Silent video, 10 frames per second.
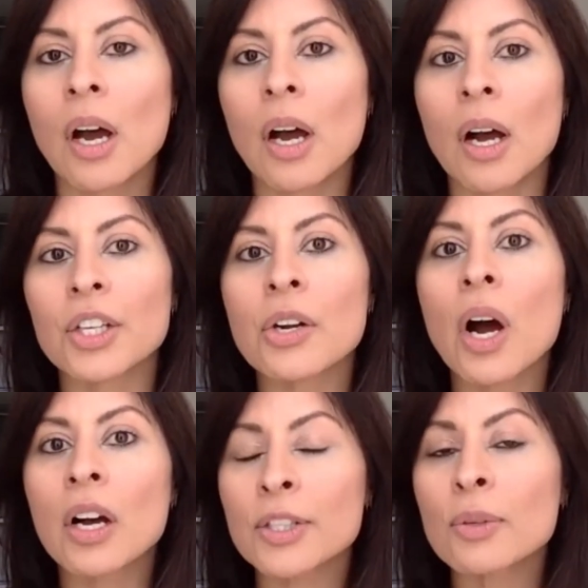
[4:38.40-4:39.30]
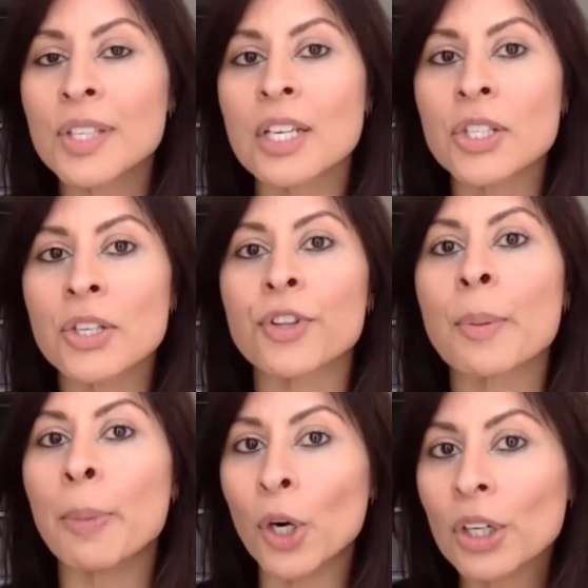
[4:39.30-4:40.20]
Ask your teacher for the
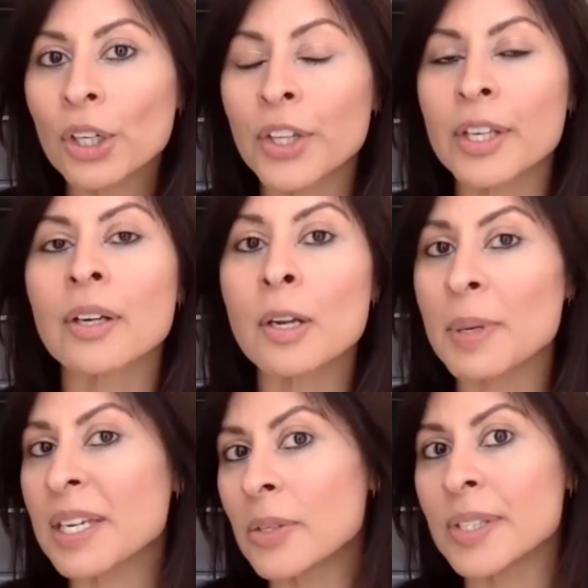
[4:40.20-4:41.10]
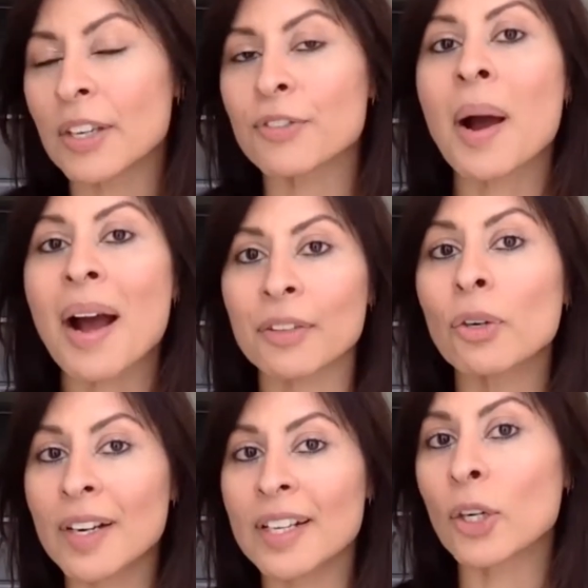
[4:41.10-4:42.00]
book that you're going to be using if you haven't
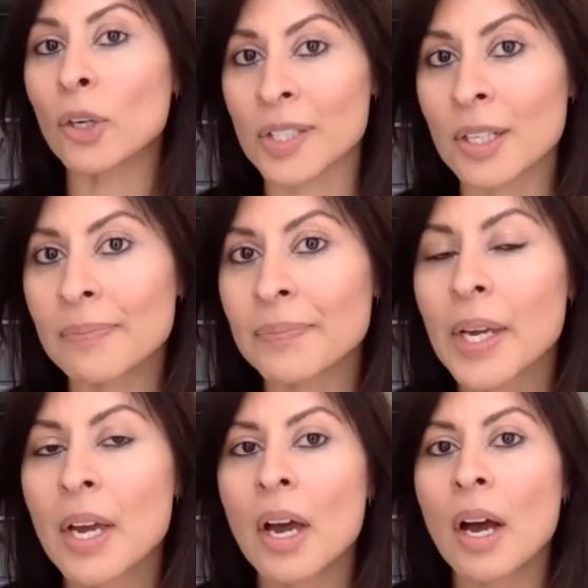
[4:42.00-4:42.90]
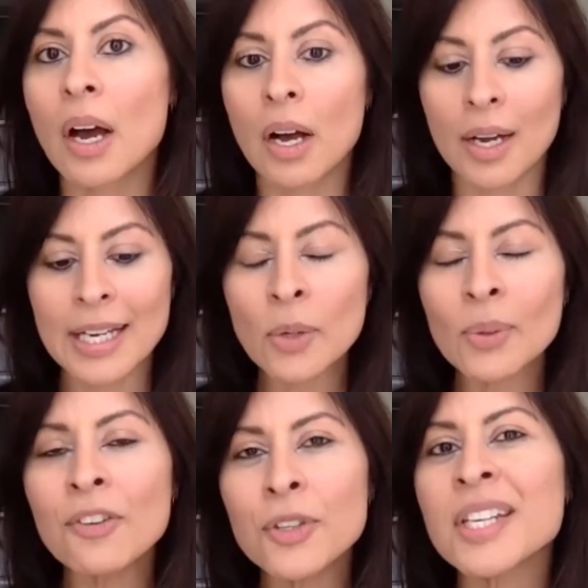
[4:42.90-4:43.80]
already got it. It's
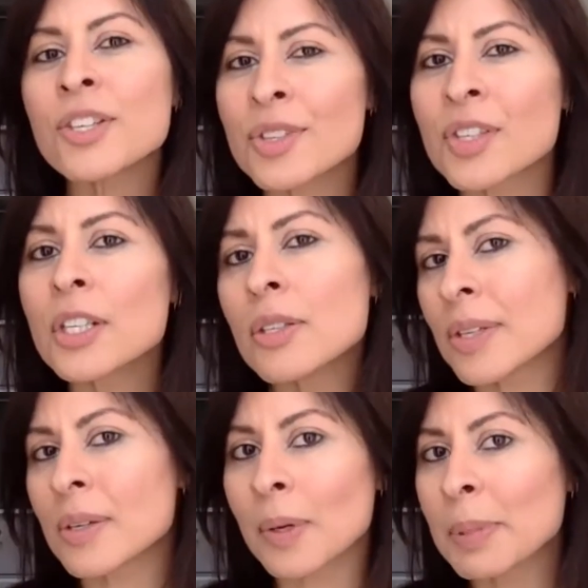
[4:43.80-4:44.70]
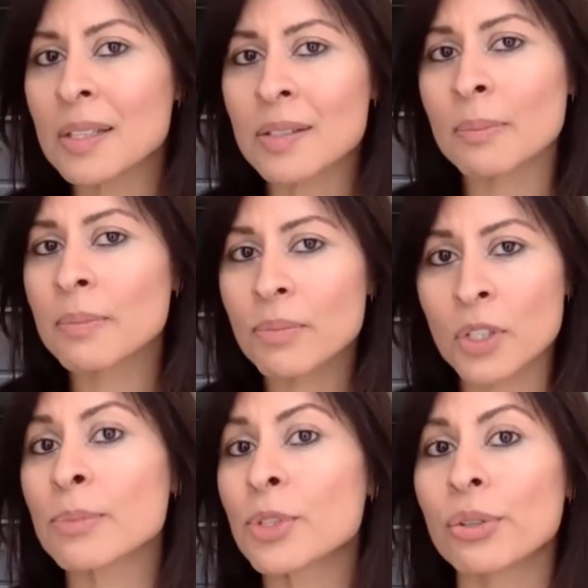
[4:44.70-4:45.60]
okay if your teacher isn't using one because
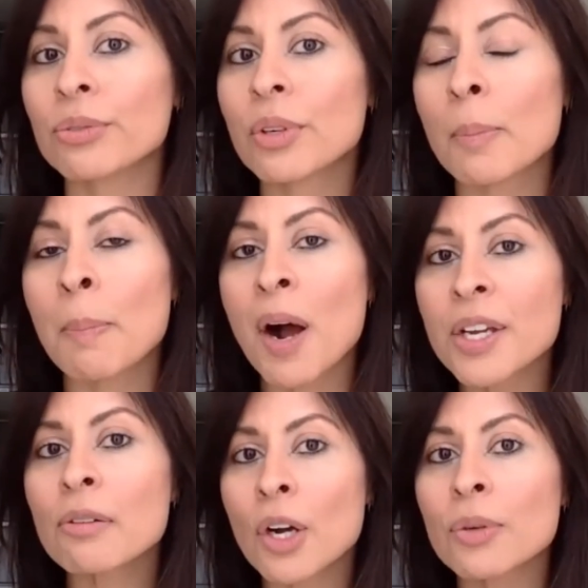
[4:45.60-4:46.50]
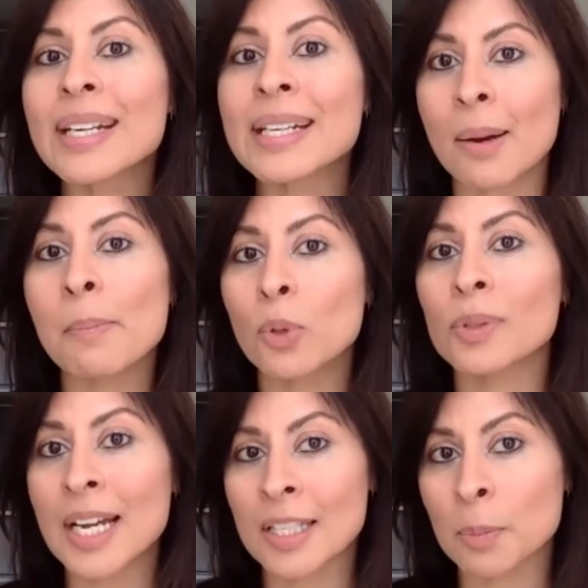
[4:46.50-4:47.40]
some don't. Buy your own exam
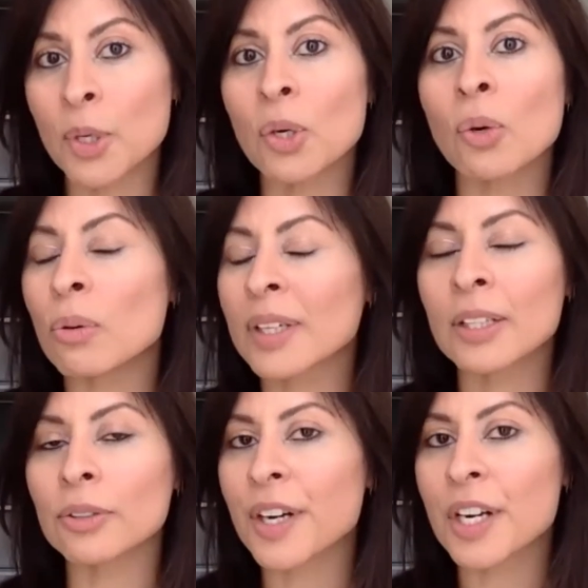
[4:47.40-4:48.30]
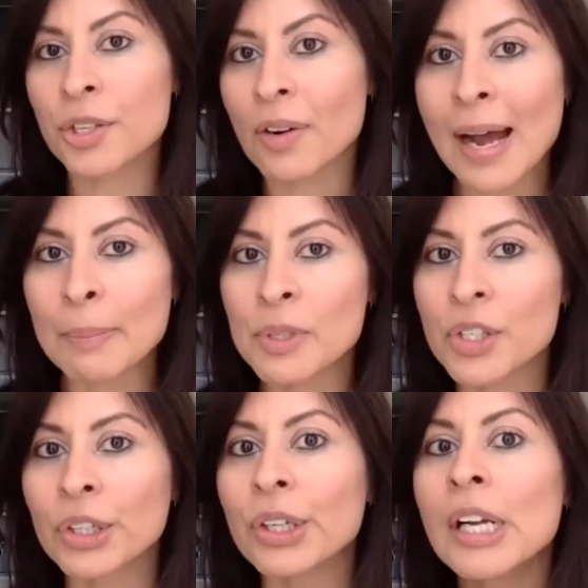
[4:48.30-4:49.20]
board textbook or Kindle version on
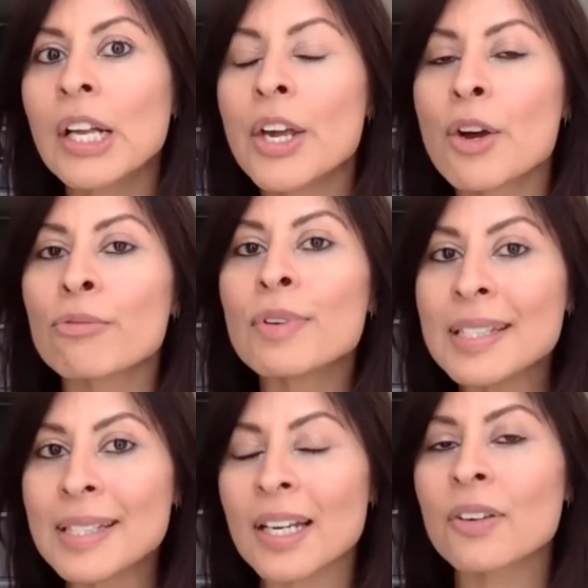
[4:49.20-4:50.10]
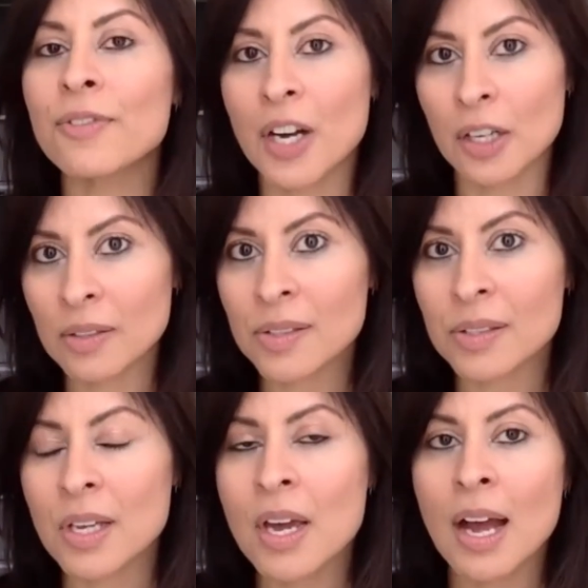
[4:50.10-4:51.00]
Amazon. Read it in
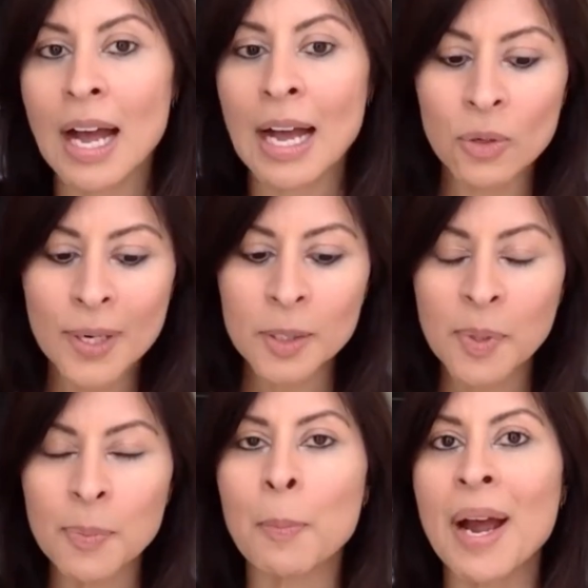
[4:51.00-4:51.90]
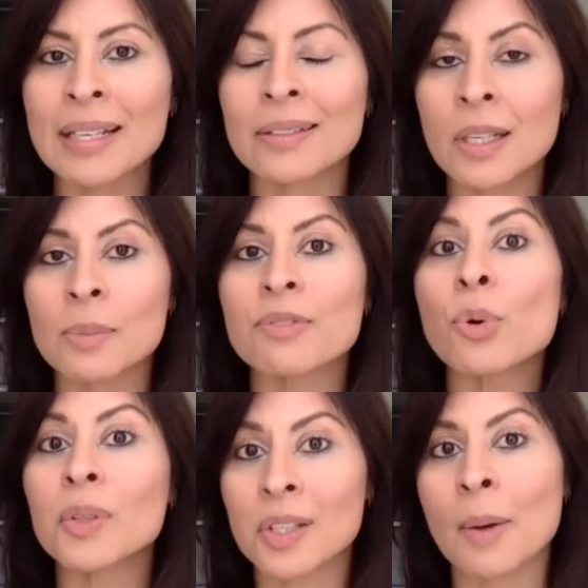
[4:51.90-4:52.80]
advance and always be prepared in terms of
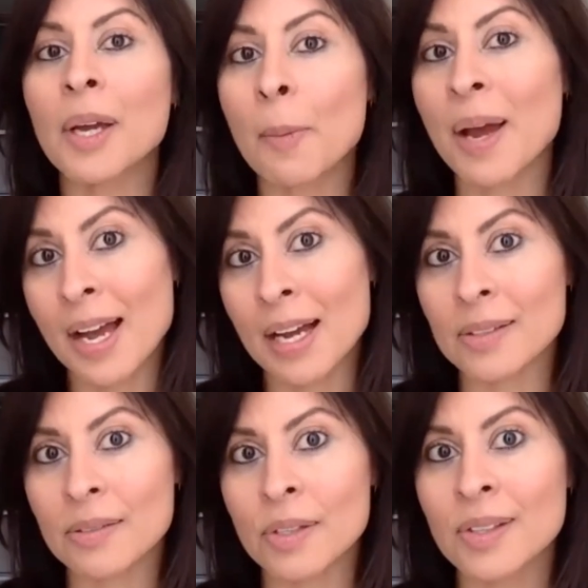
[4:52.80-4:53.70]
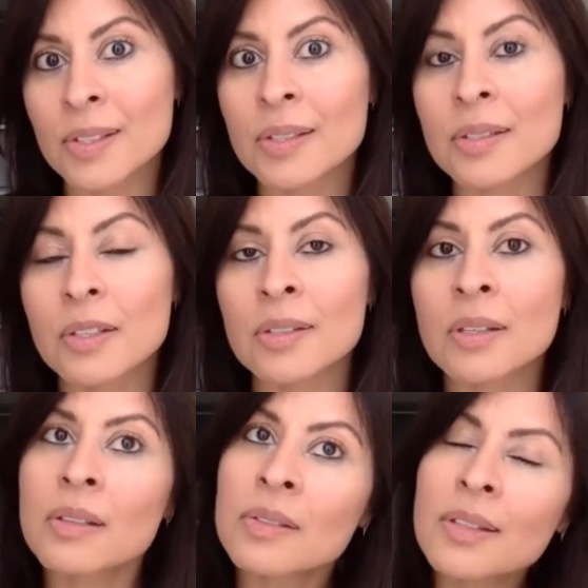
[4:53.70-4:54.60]
what's coming up ahead. So this
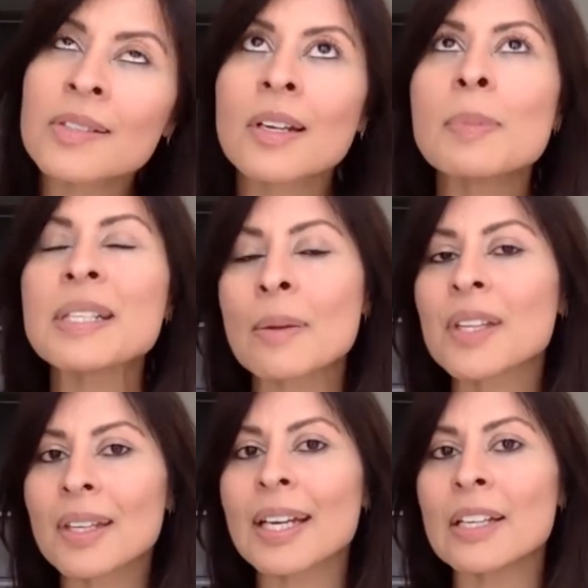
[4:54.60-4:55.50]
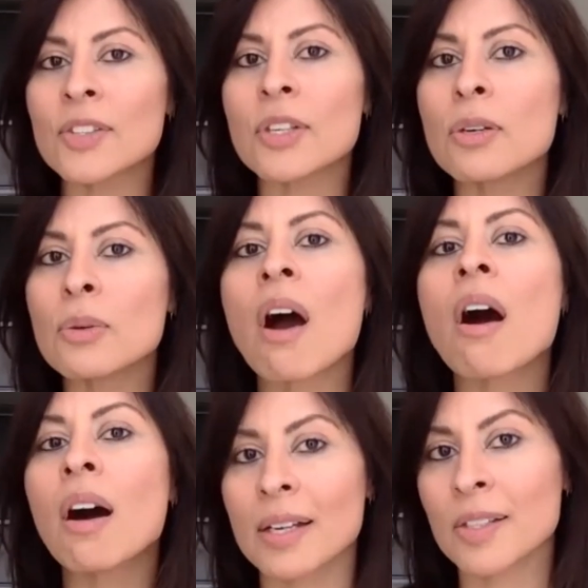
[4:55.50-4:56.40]
is going to be something that gets you the
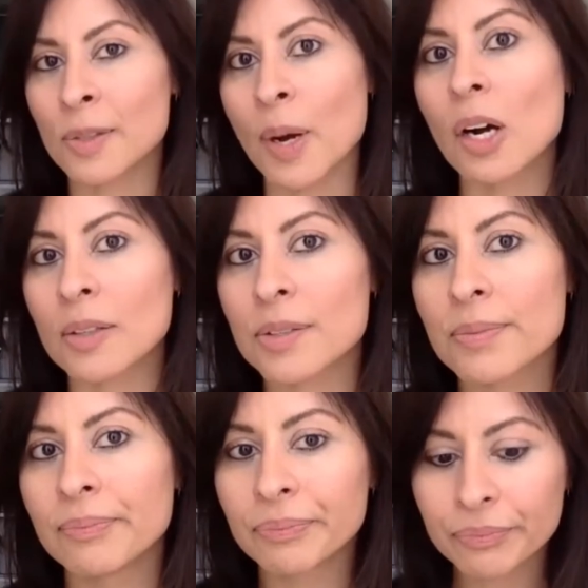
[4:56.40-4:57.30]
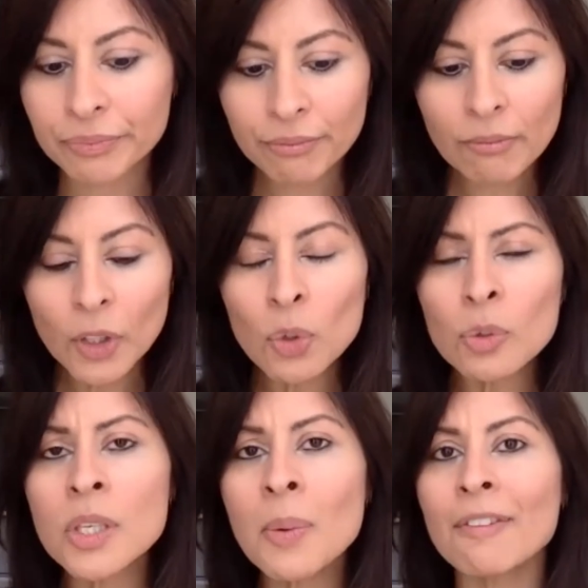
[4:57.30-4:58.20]
highest marks.
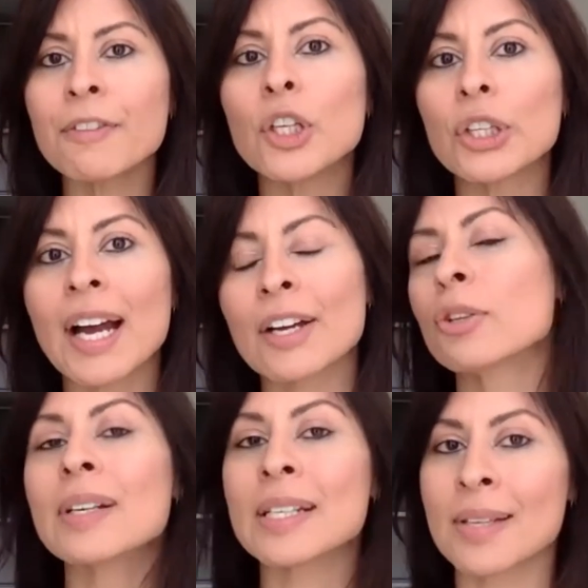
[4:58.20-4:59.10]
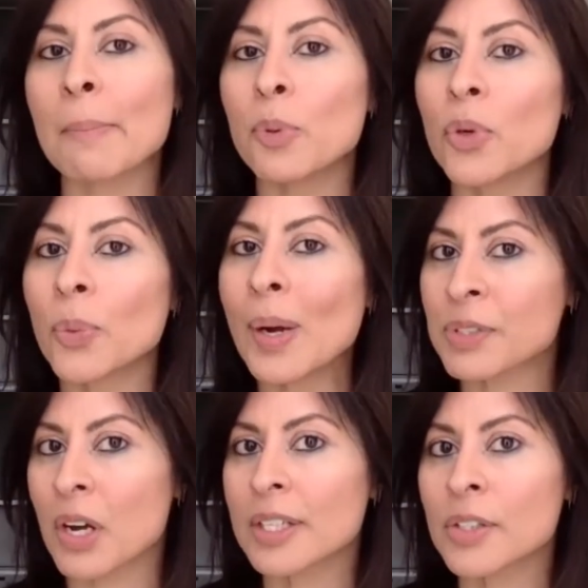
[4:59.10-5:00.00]
Also have a look at your exam board
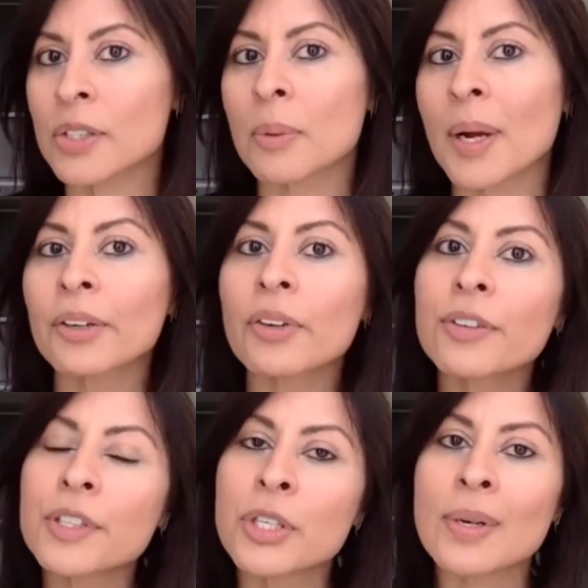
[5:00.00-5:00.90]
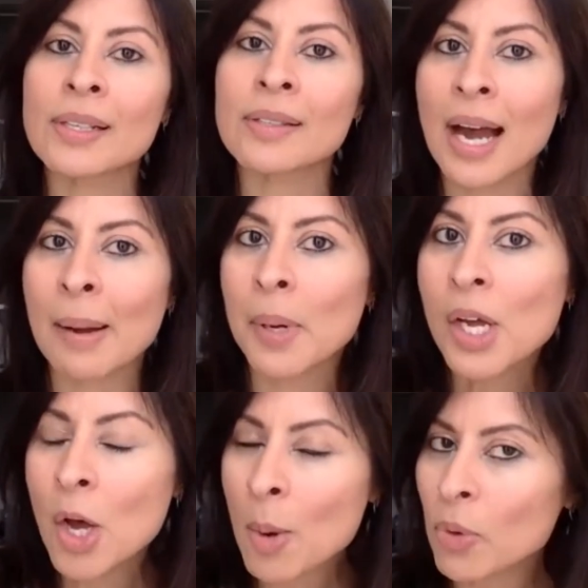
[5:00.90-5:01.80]
website. So head on over to your exam
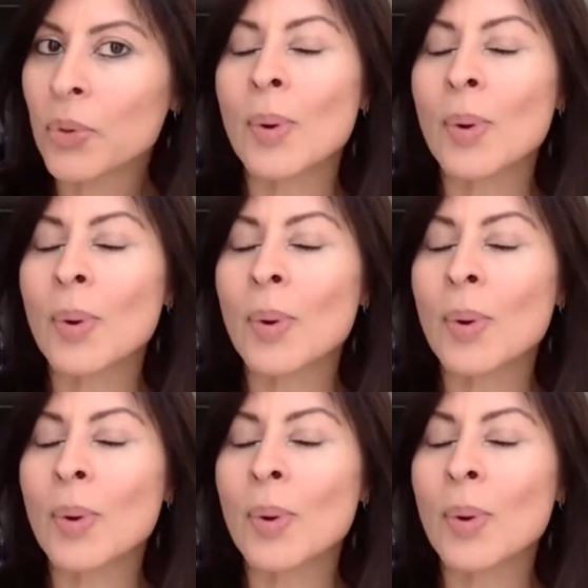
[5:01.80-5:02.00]
board